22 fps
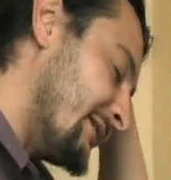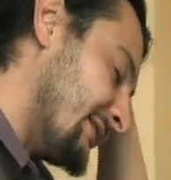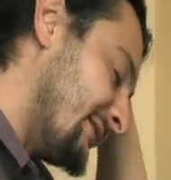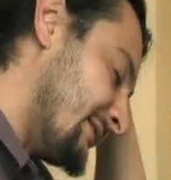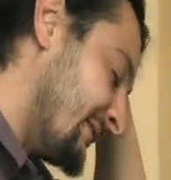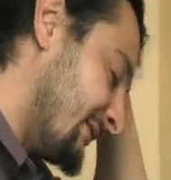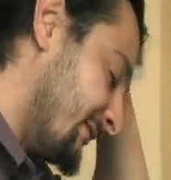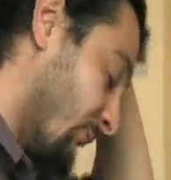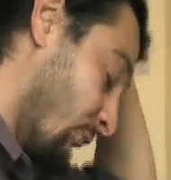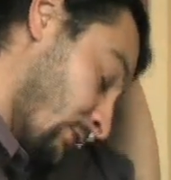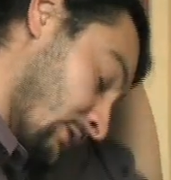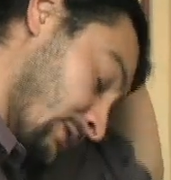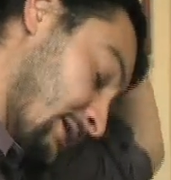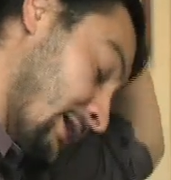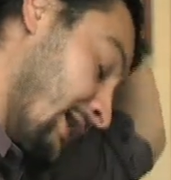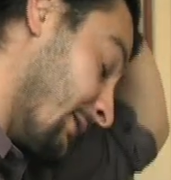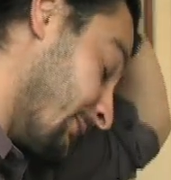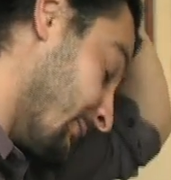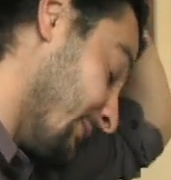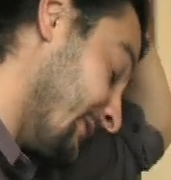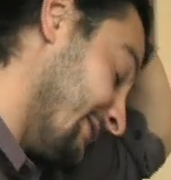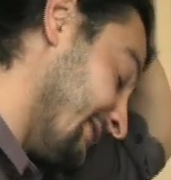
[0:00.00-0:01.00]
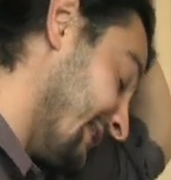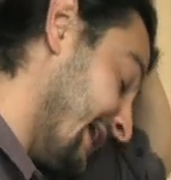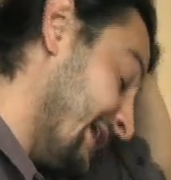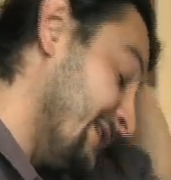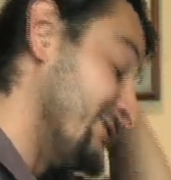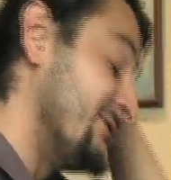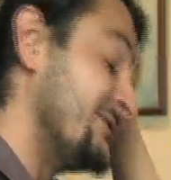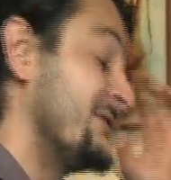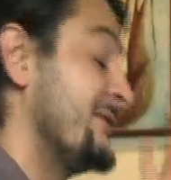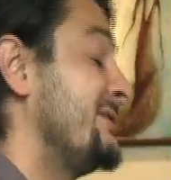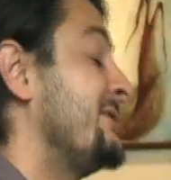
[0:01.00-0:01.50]
going to work on with
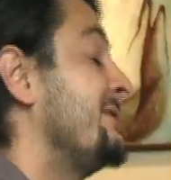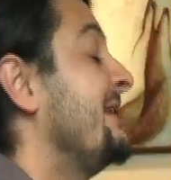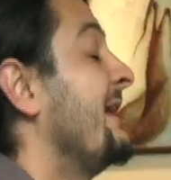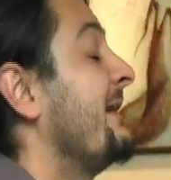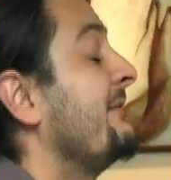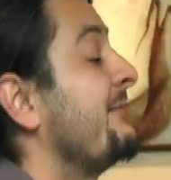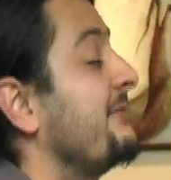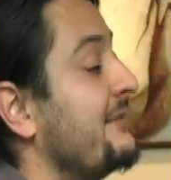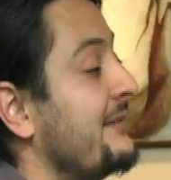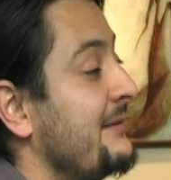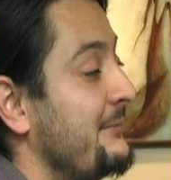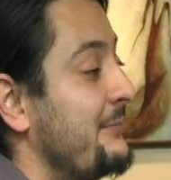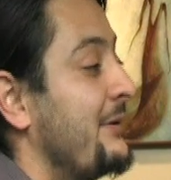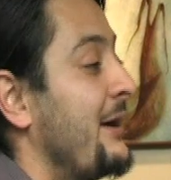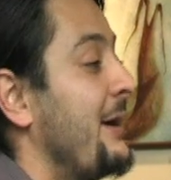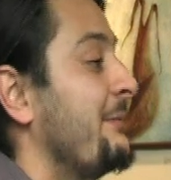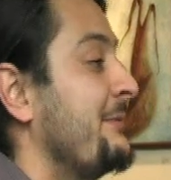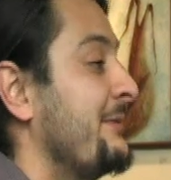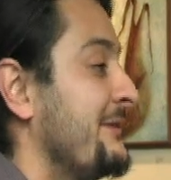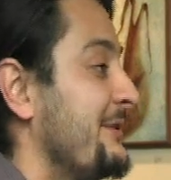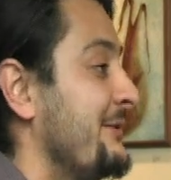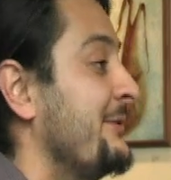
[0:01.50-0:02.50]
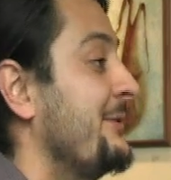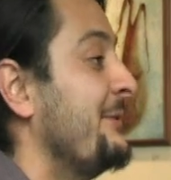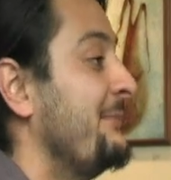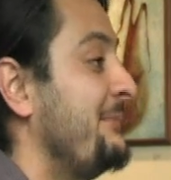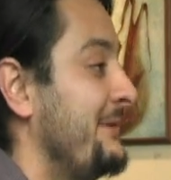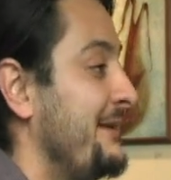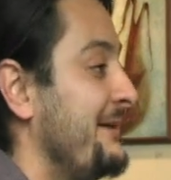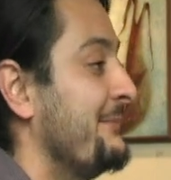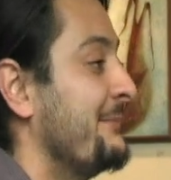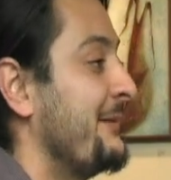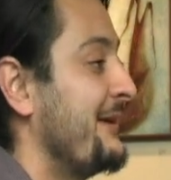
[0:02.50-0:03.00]
nature. Is definitely probably going to
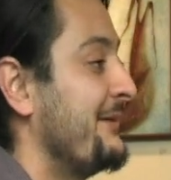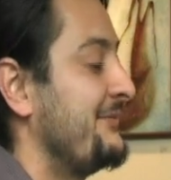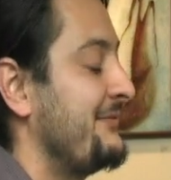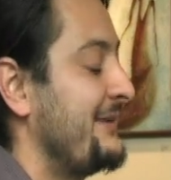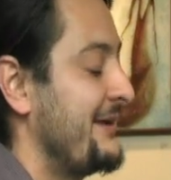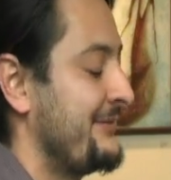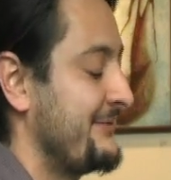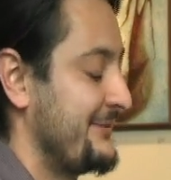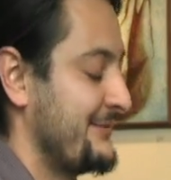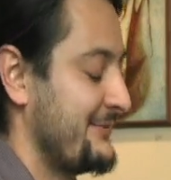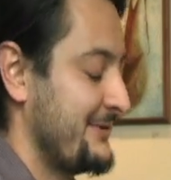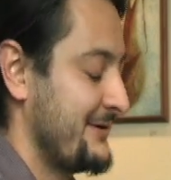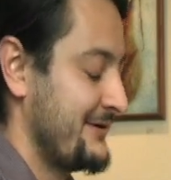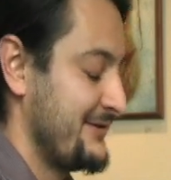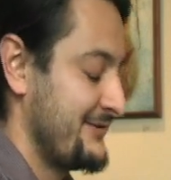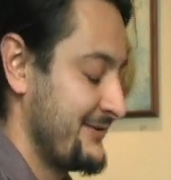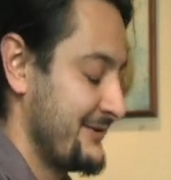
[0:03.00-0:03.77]
be my favorite one.